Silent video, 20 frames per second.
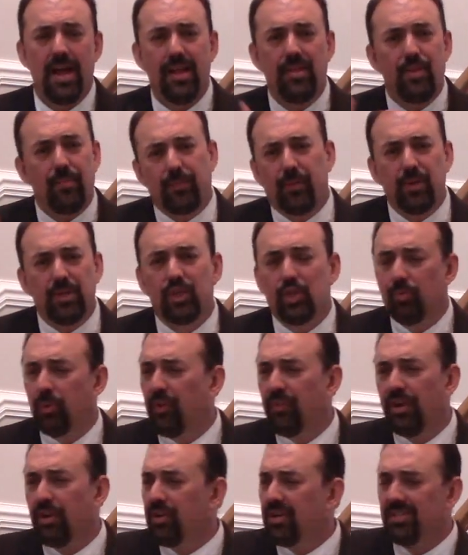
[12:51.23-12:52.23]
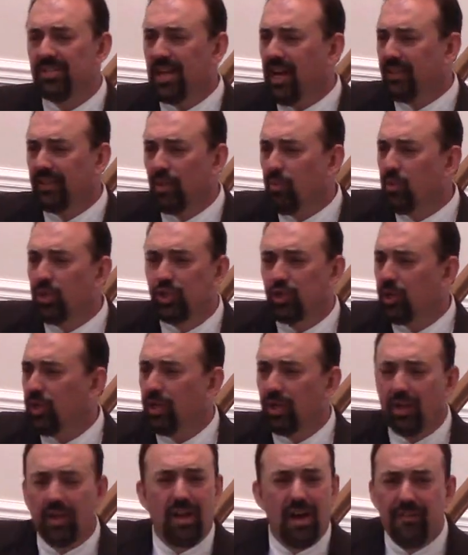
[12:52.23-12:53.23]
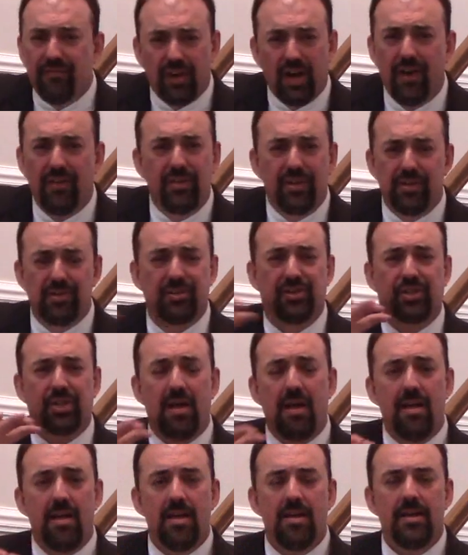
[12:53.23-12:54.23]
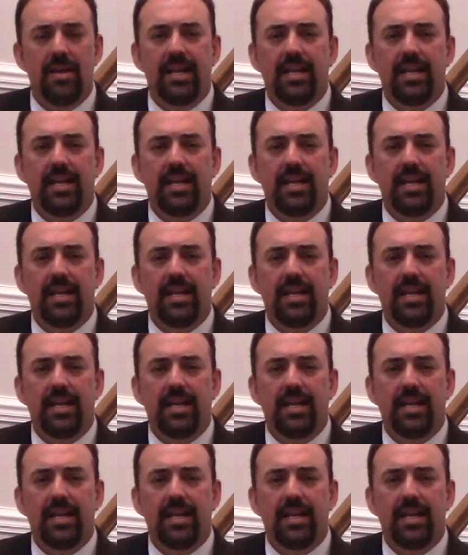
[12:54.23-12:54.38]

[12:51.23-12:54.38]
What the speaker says: And the principle there is not that we shouldn't love others.